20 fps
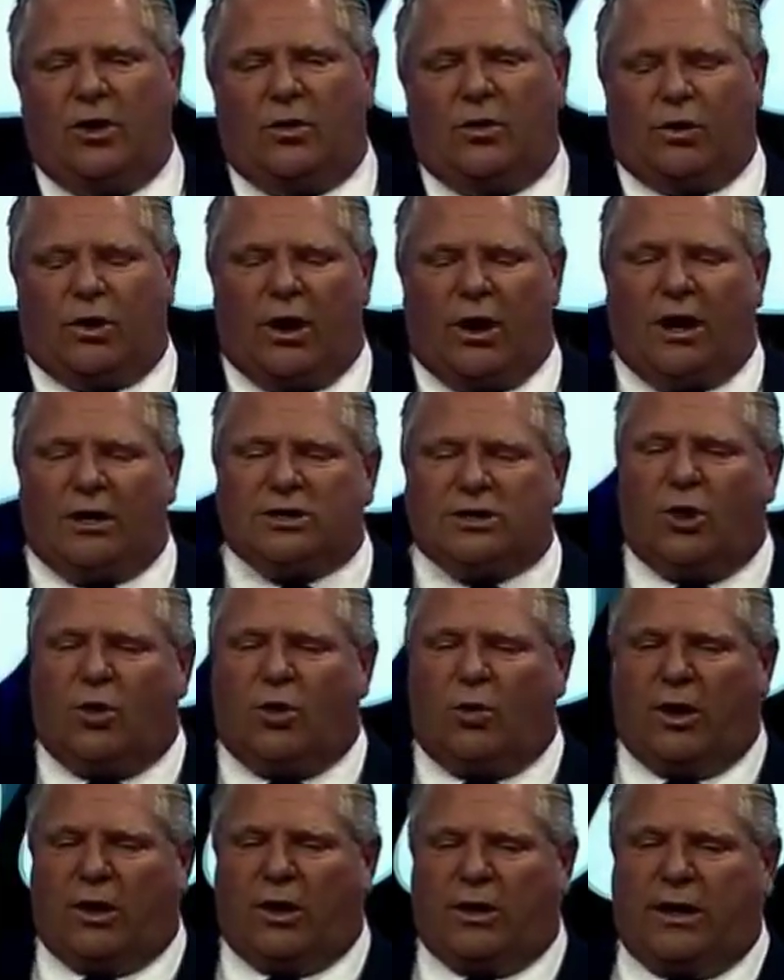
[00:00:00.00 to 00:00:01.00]
We're also
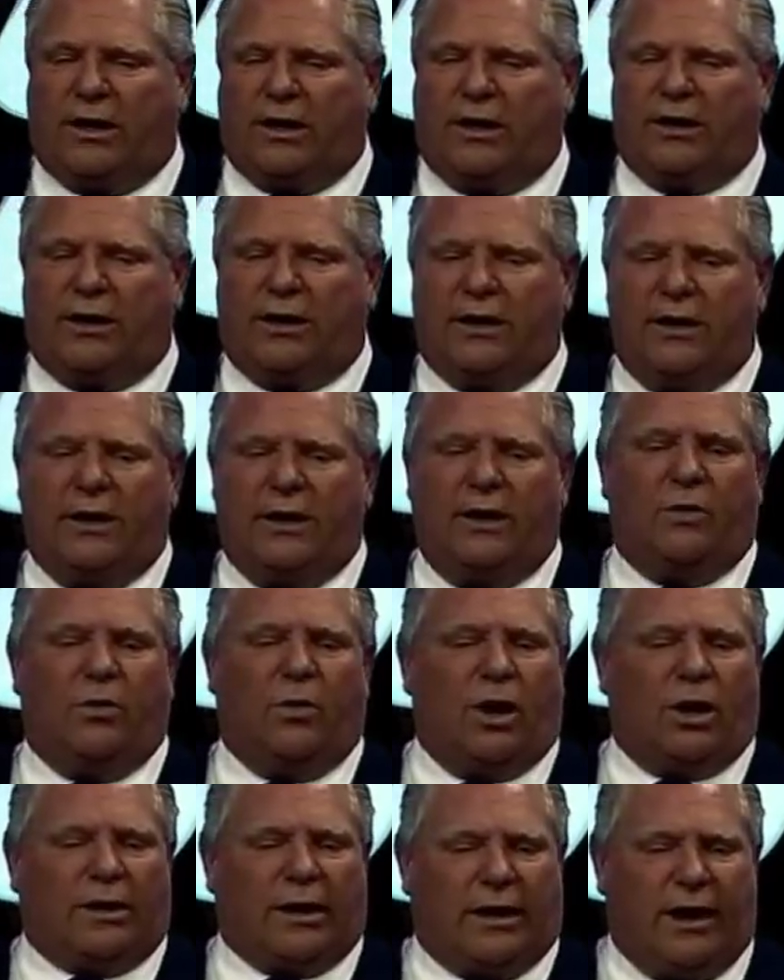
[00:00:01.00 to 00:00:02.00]
working
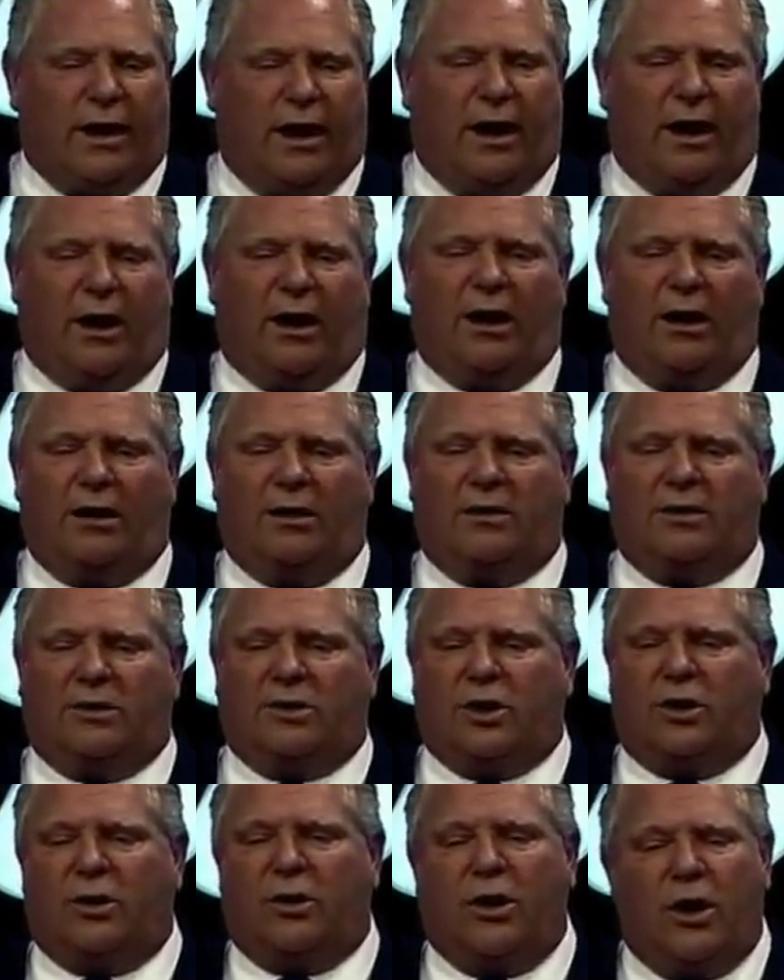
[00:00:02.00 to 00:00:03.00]
hard
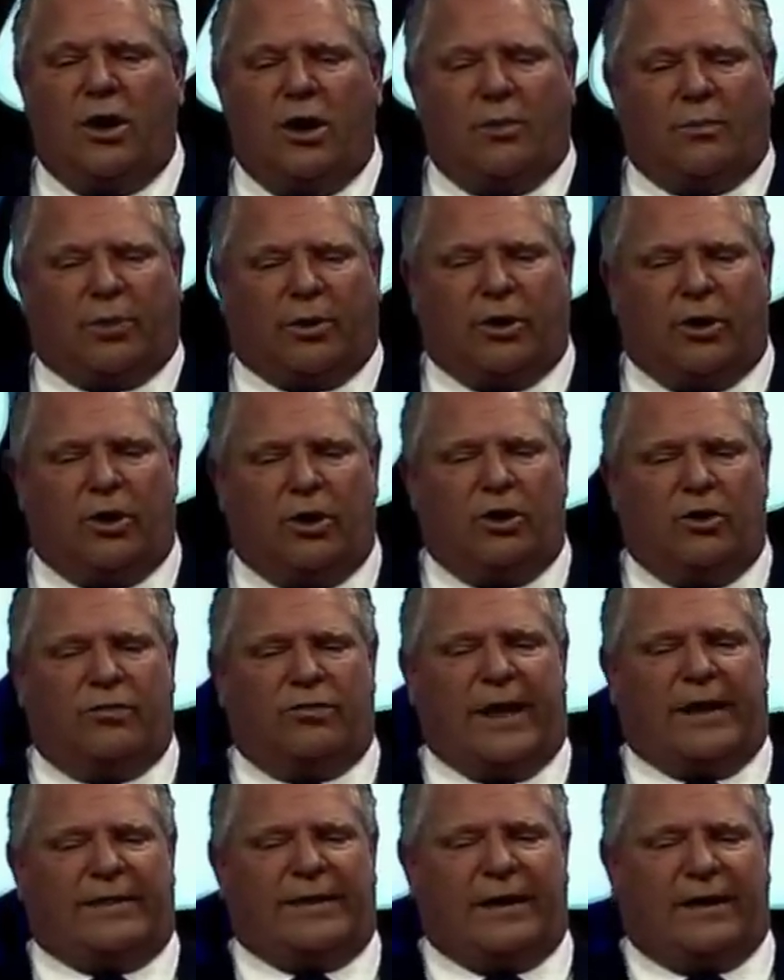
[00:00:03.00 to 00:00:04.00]
to prove
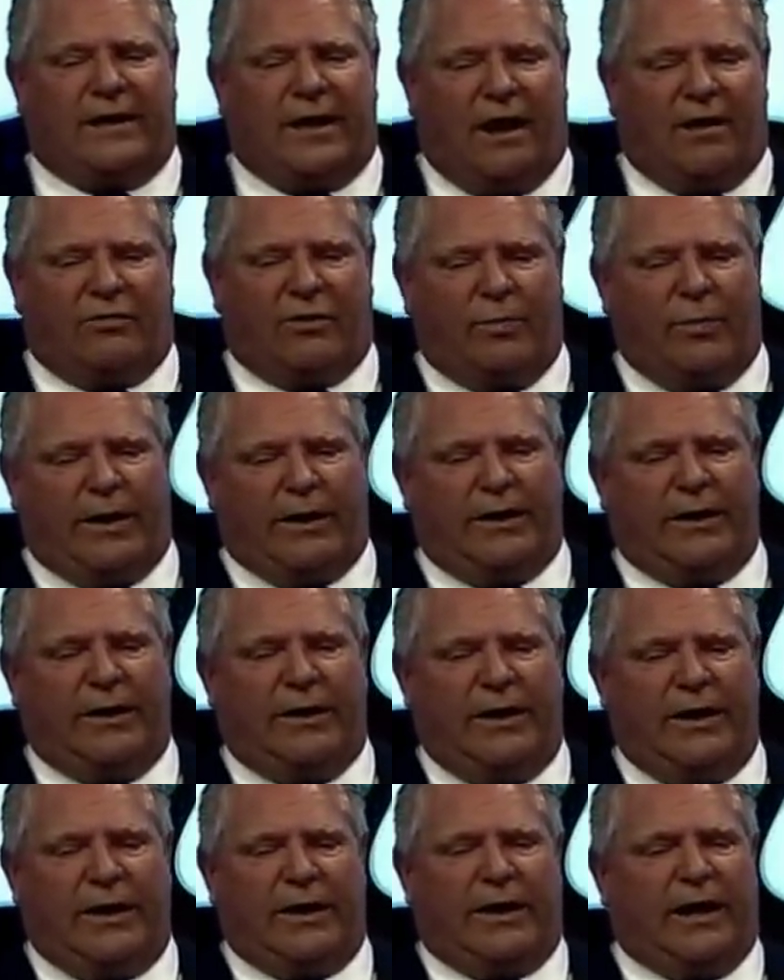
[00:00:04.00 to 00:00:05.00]
that the government
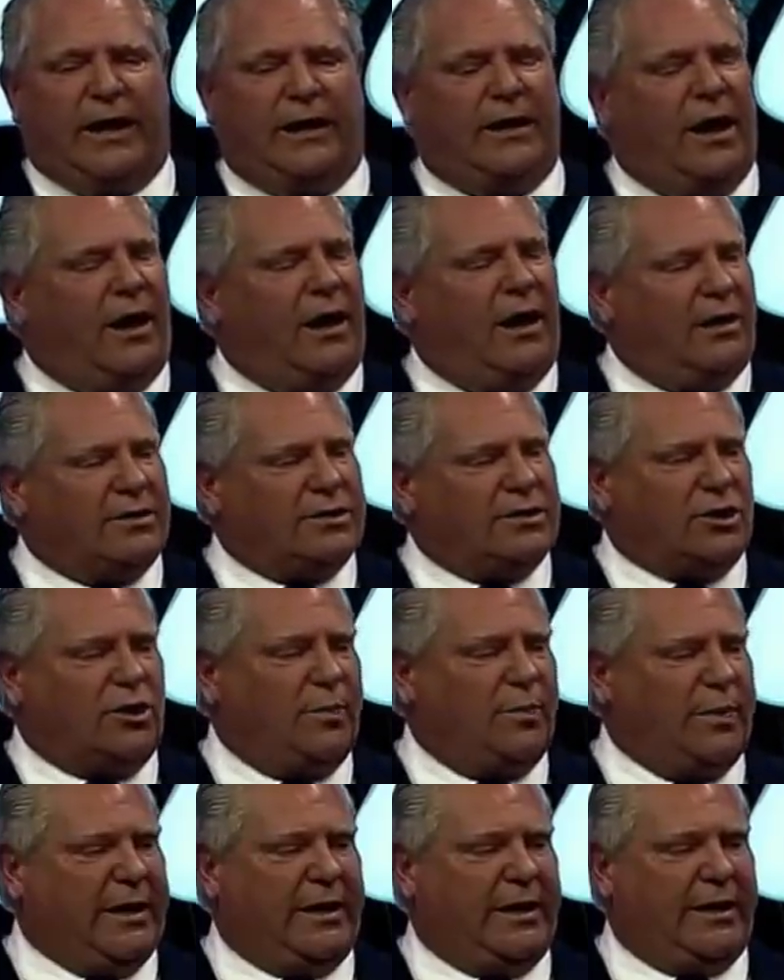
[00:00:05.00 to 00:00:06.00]
can also
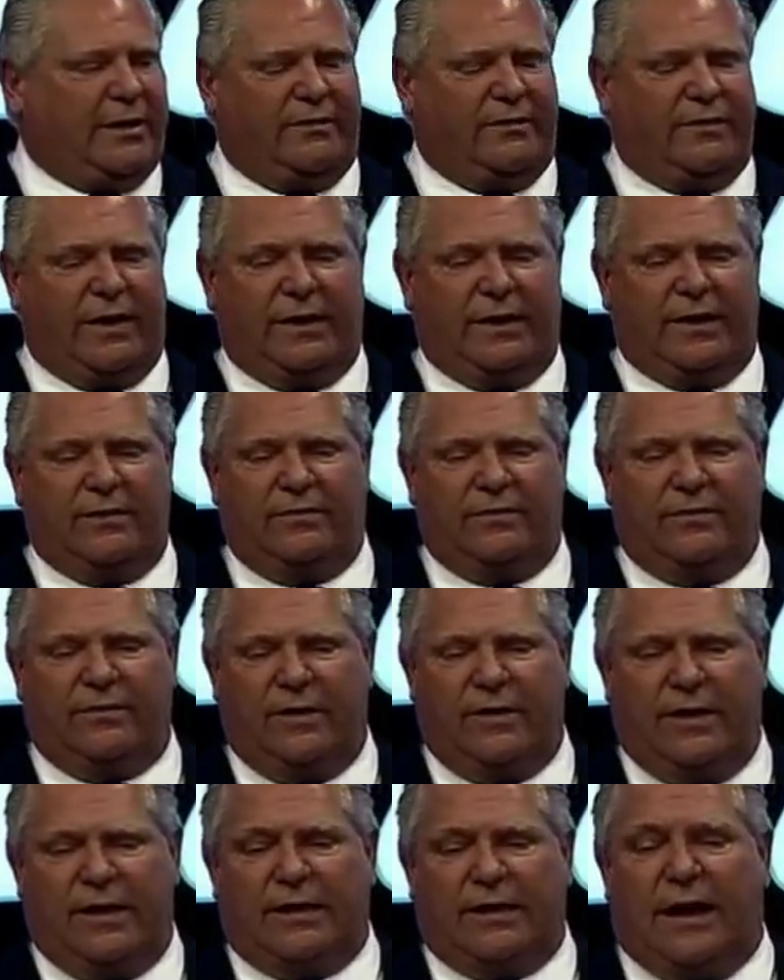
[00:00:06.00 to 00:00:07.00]
be innovative.
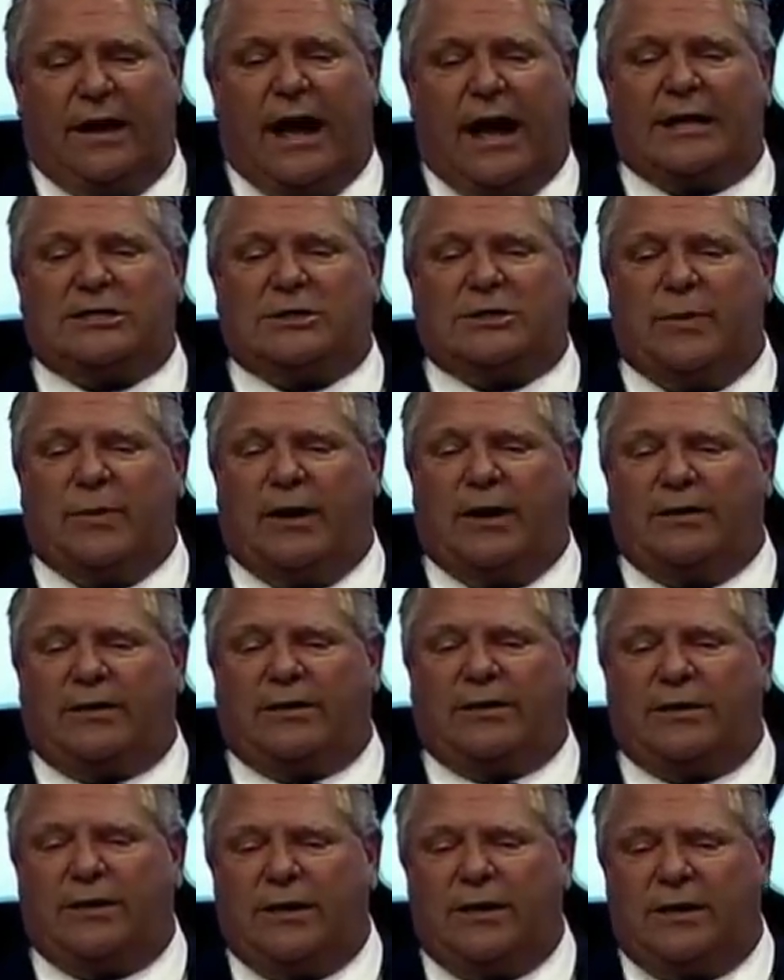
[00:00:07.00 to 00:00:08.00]
Last
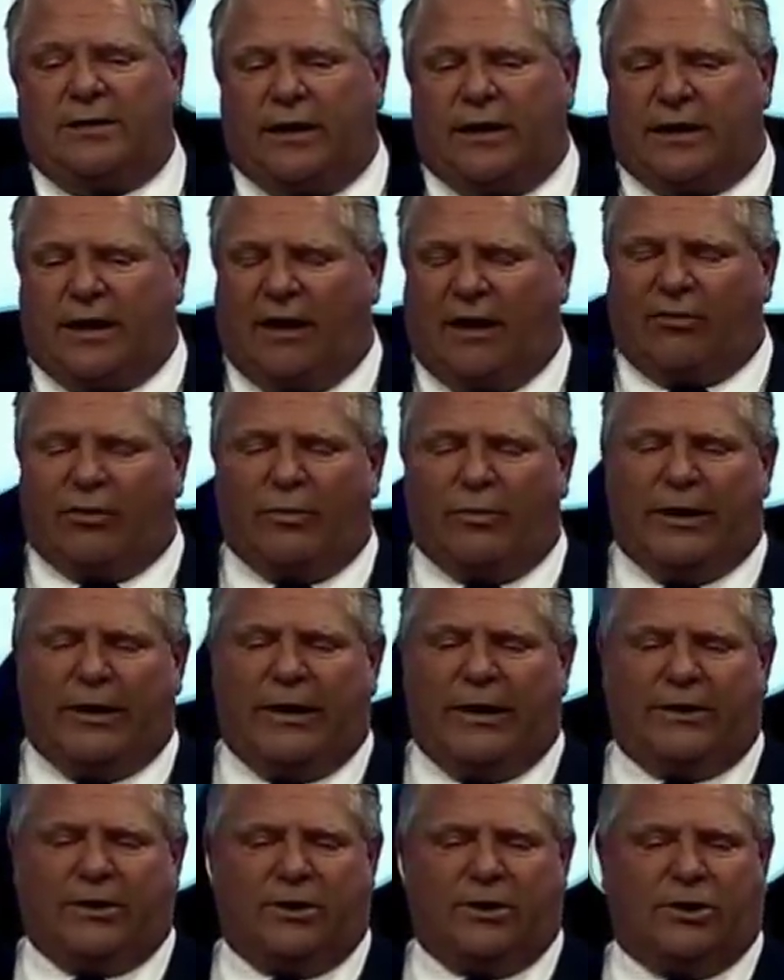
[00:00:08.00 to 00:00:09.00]
month, the government
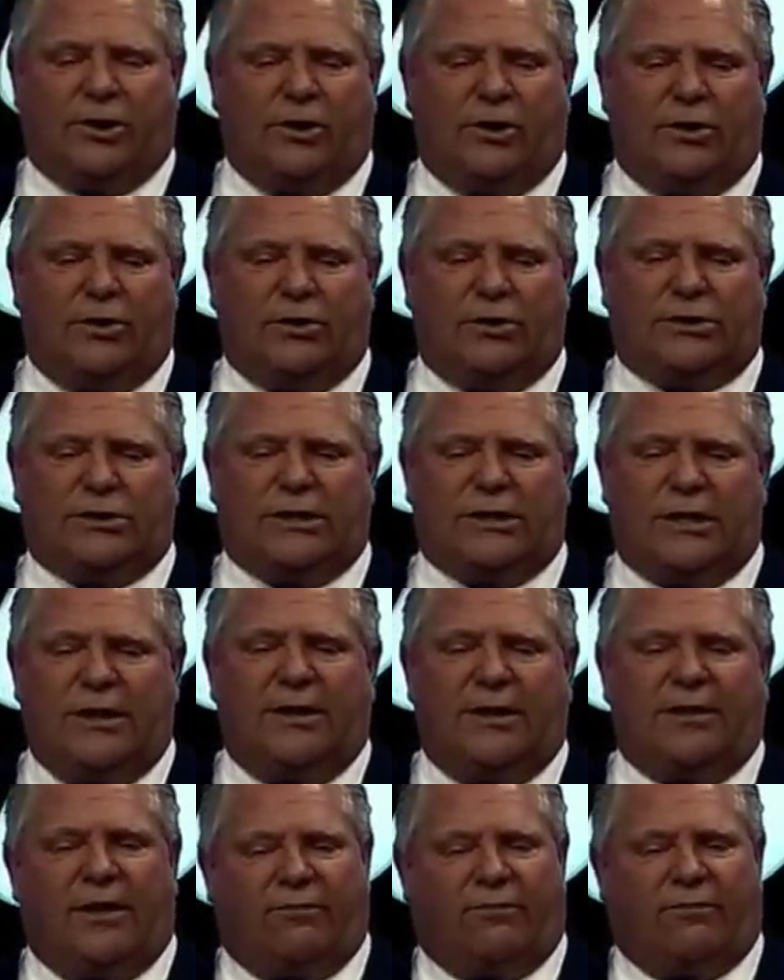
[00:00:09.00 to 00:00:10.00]
introduced
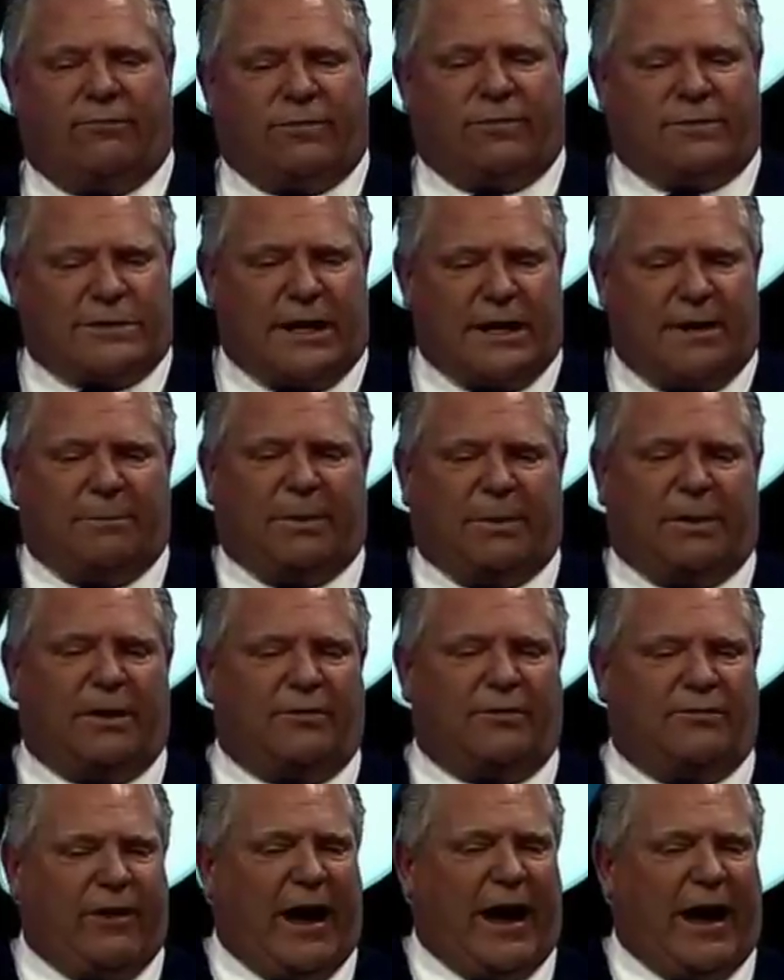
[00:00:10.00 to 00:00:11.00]
the Simpler,
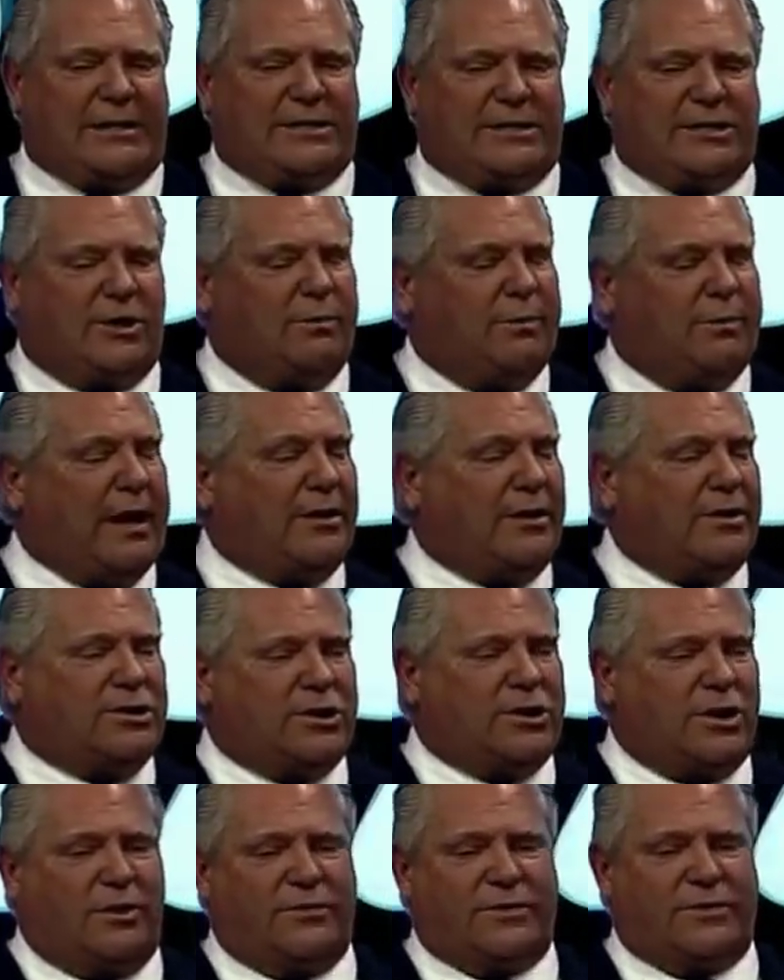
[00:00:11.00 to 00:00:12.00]
Faster, Better
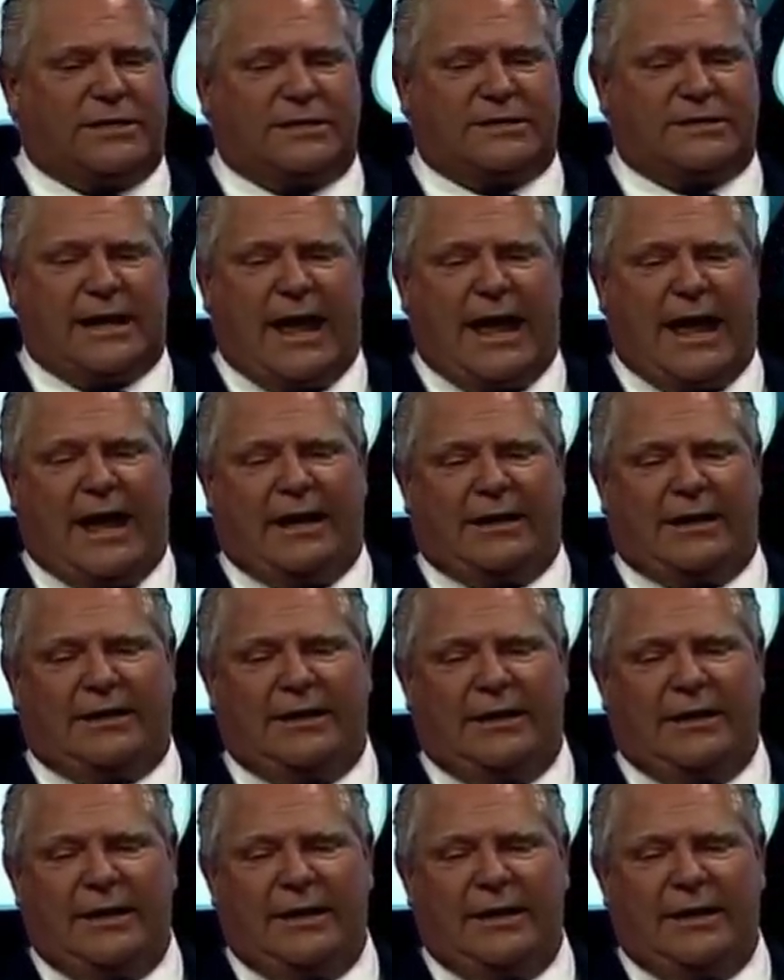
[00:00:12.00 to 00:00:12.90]
Services Act.